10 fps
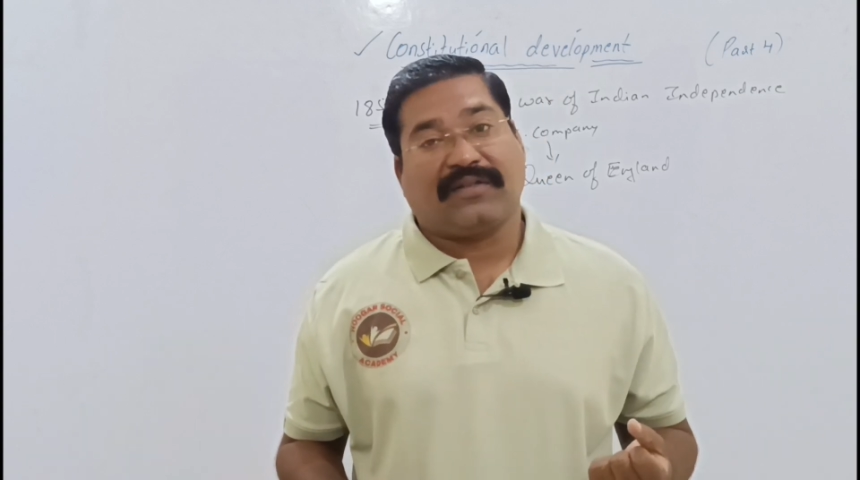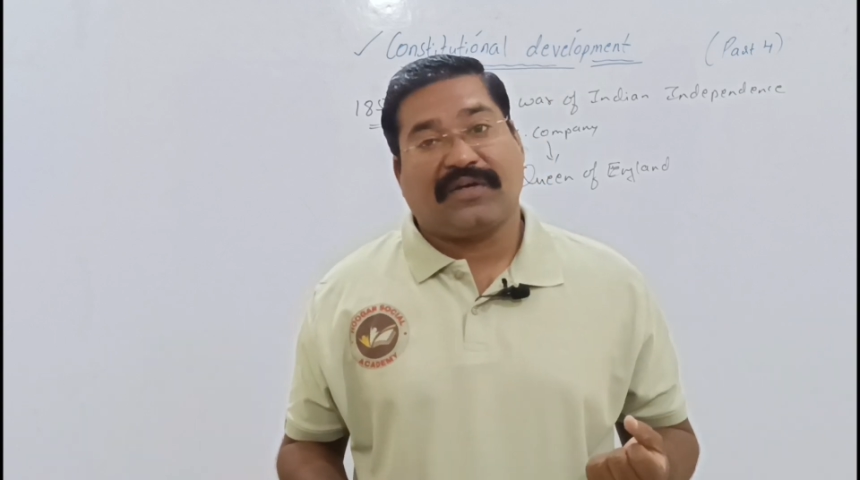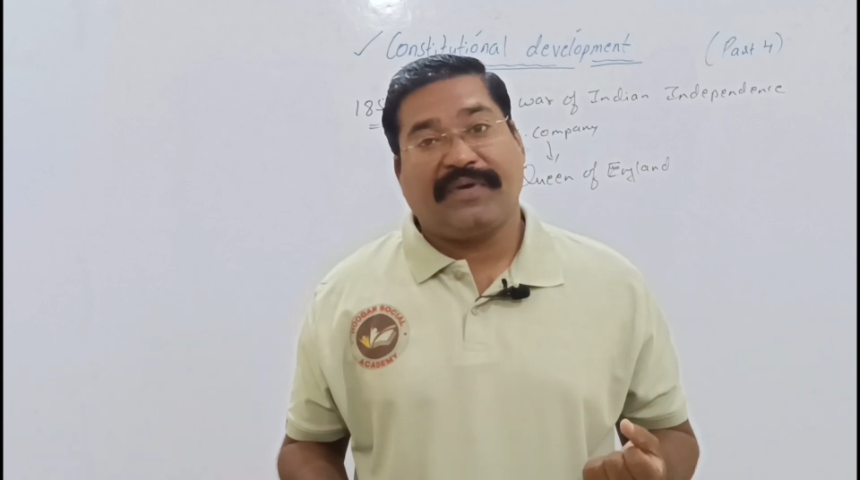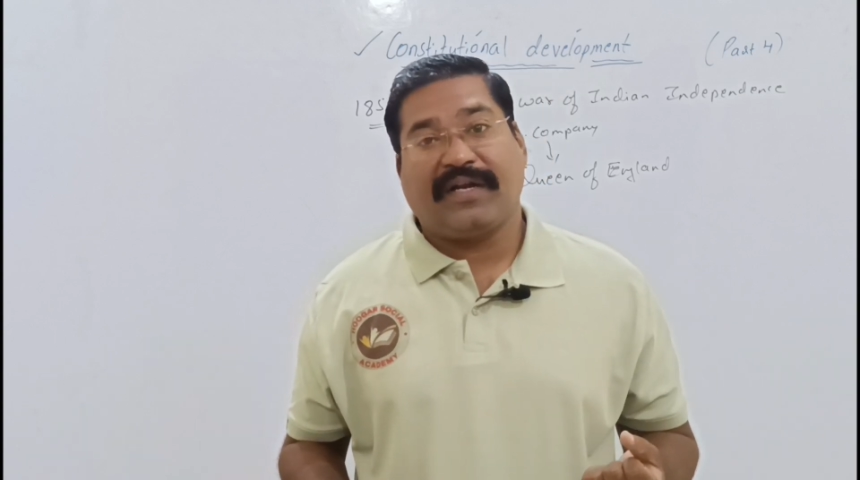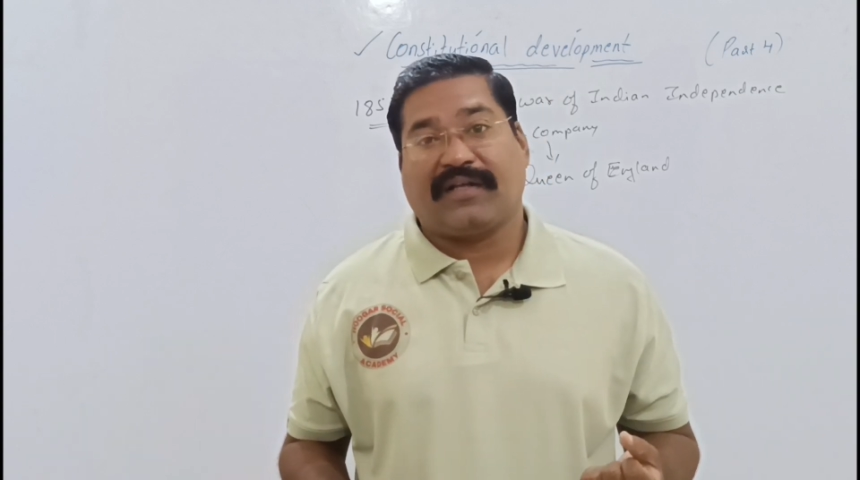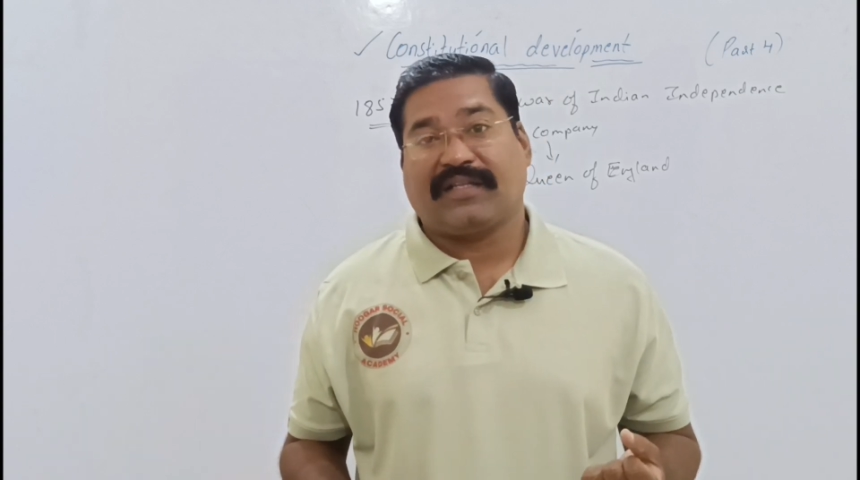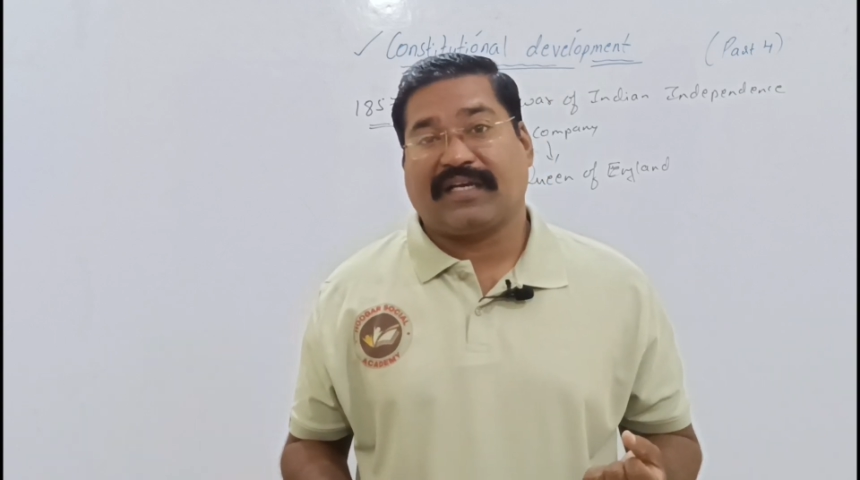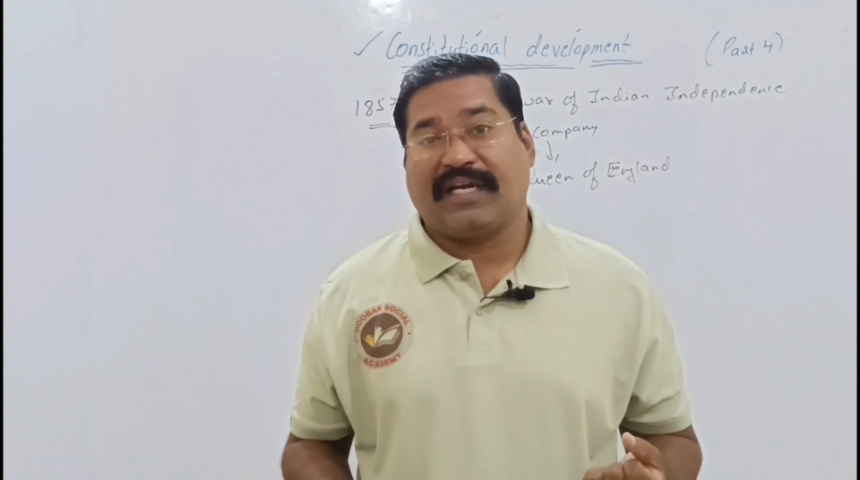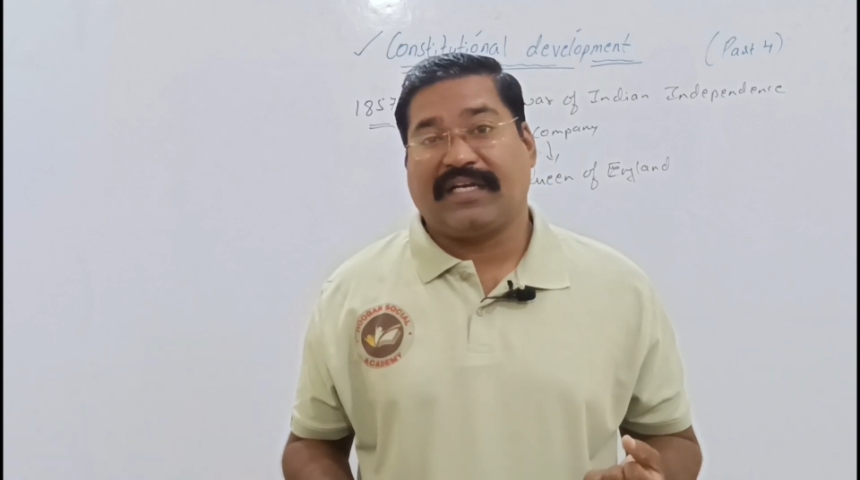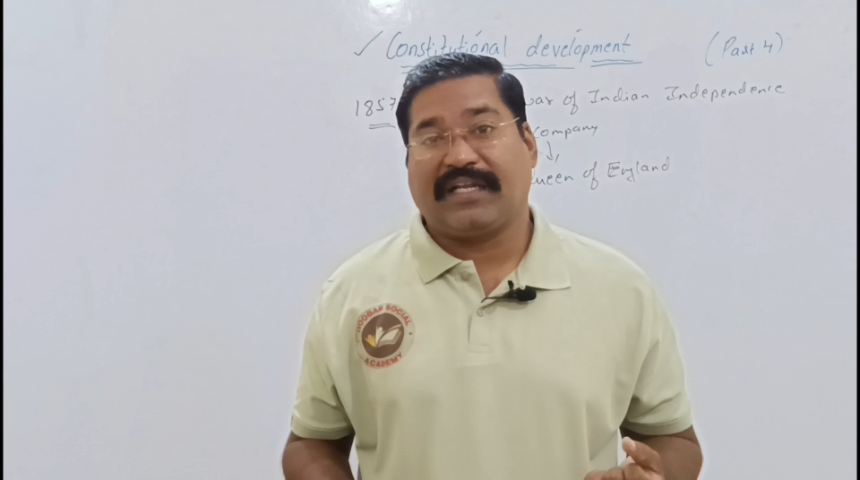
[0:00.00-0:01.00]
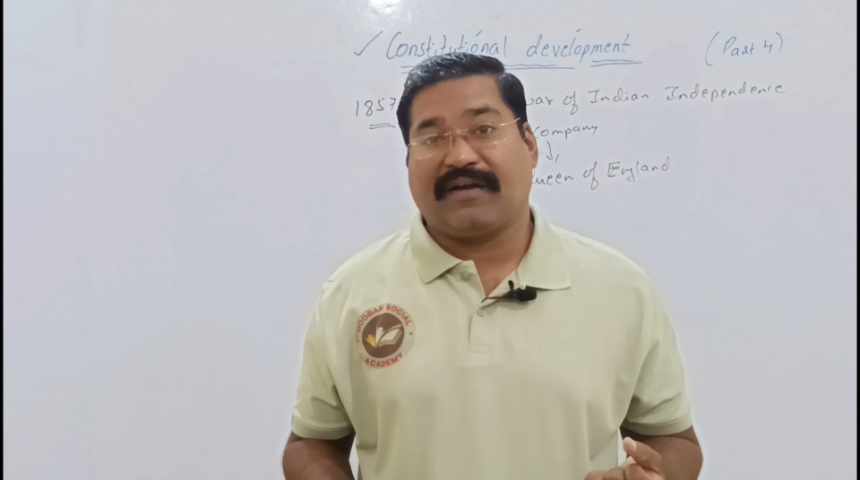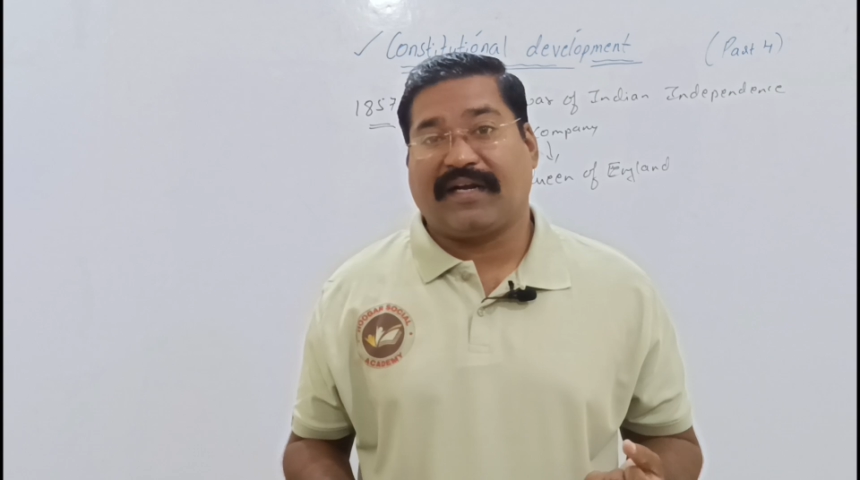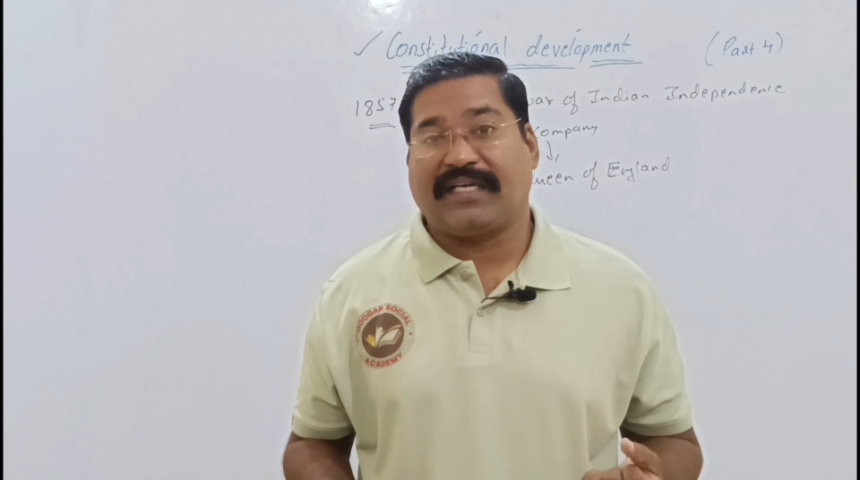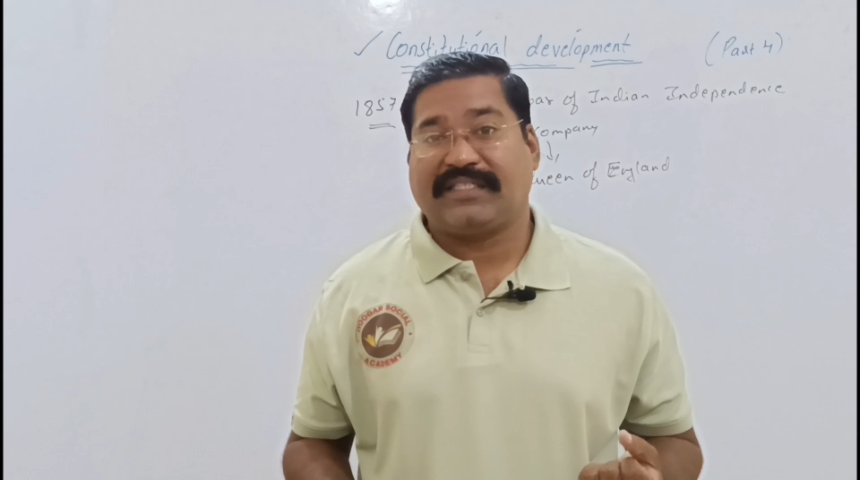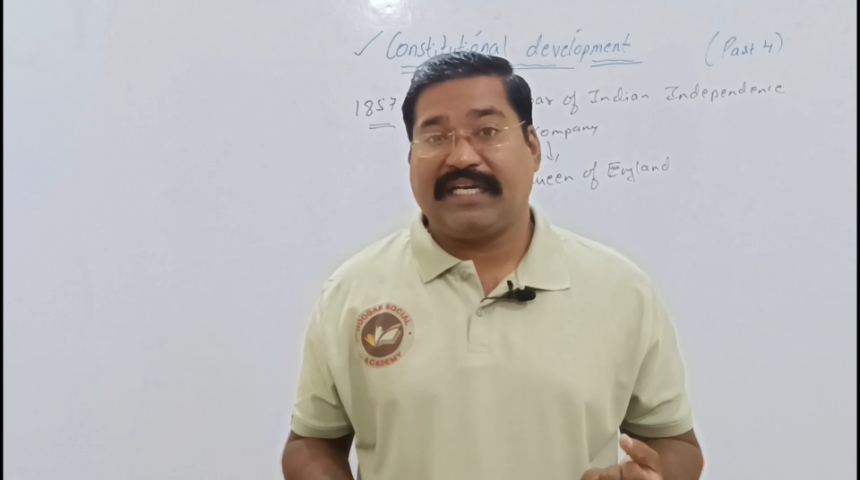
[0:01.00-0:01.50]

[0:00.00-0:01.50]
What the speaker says: the way on the country called as